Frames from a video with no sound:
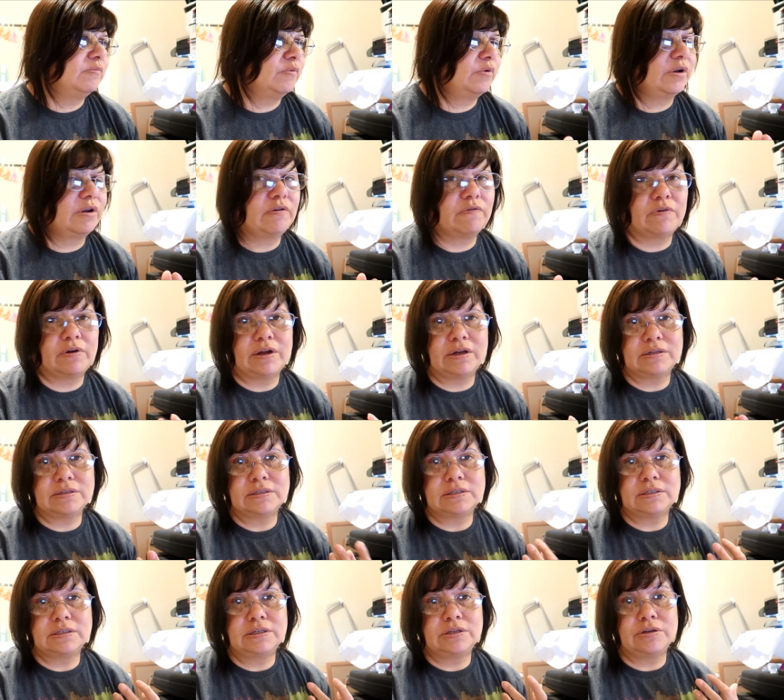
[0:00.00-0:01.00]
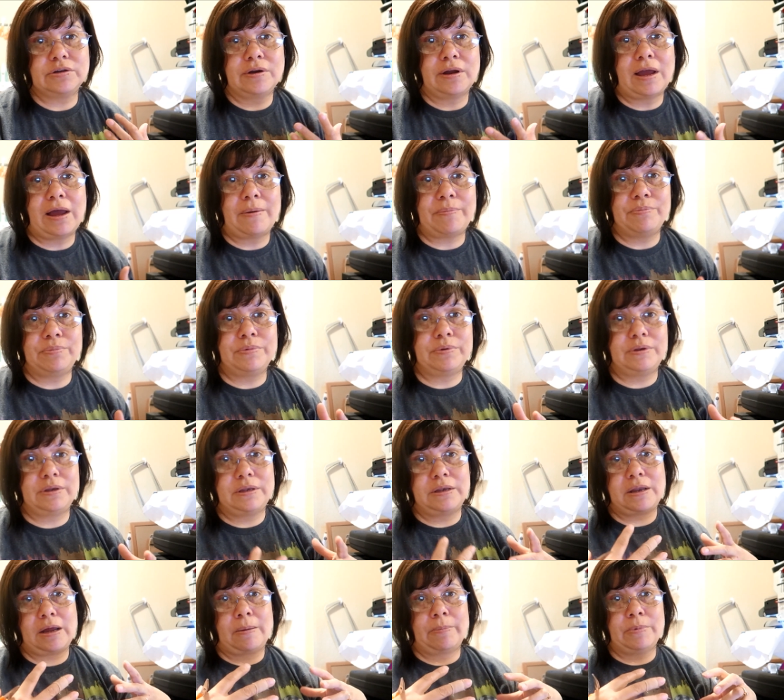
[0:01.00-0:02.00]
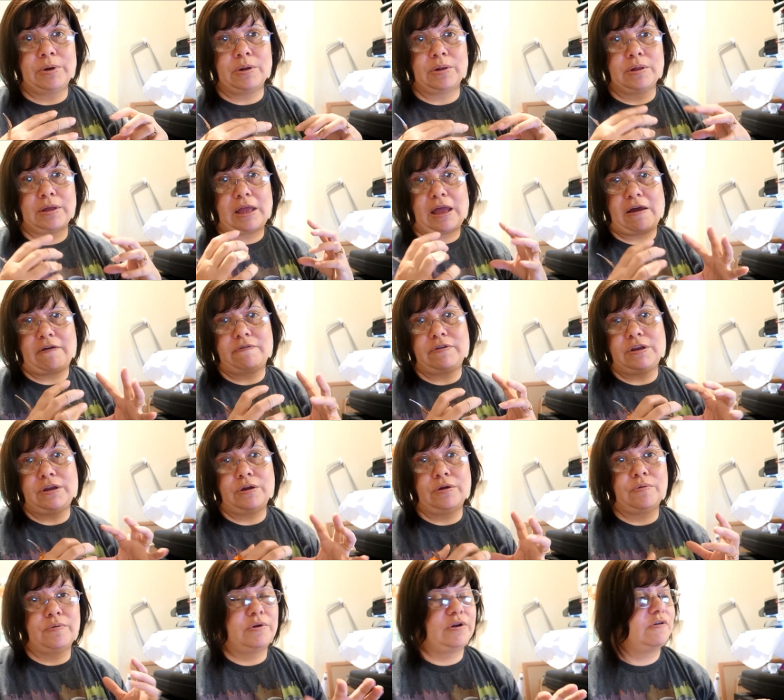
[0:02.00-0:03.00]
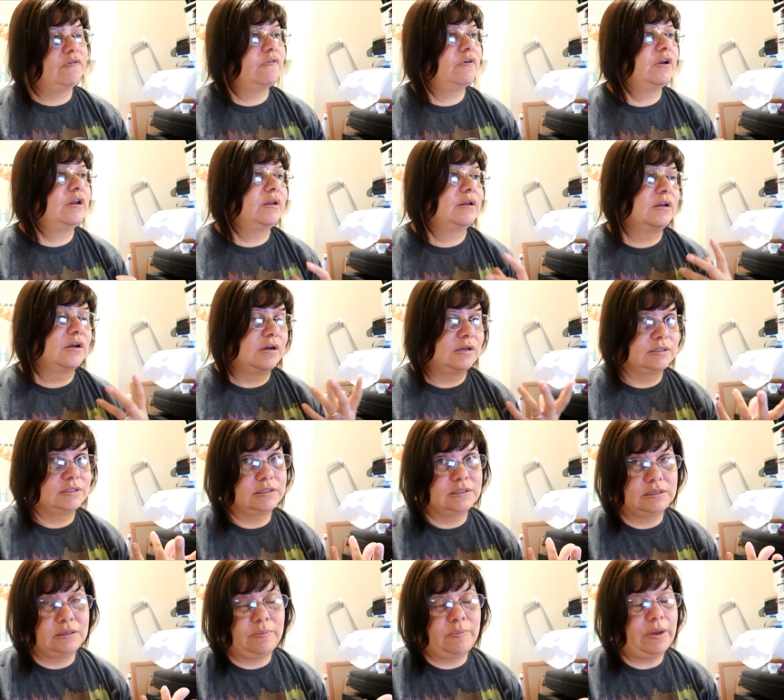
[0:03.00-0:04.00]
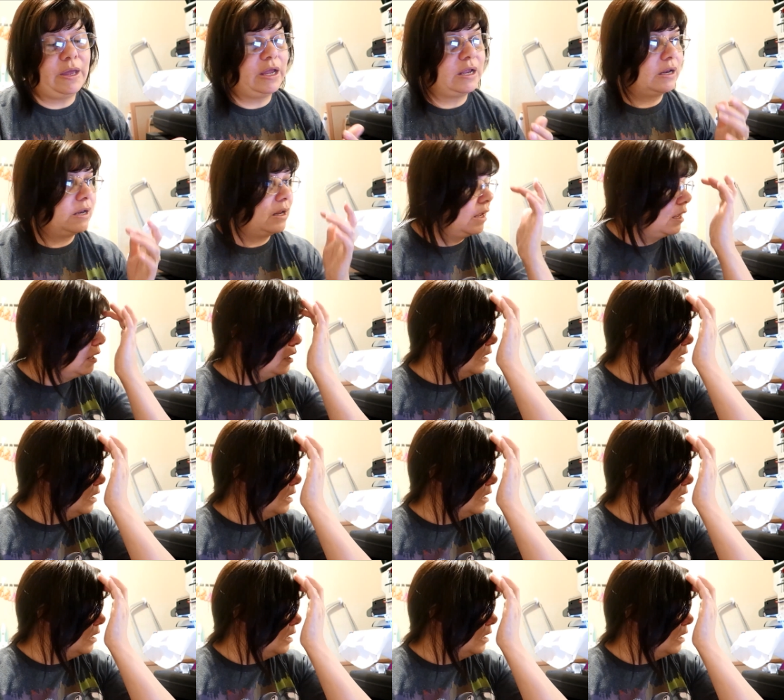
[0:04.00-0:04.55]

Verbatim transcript: whatever else in your abdominal cavity or whatever, and causes the pain.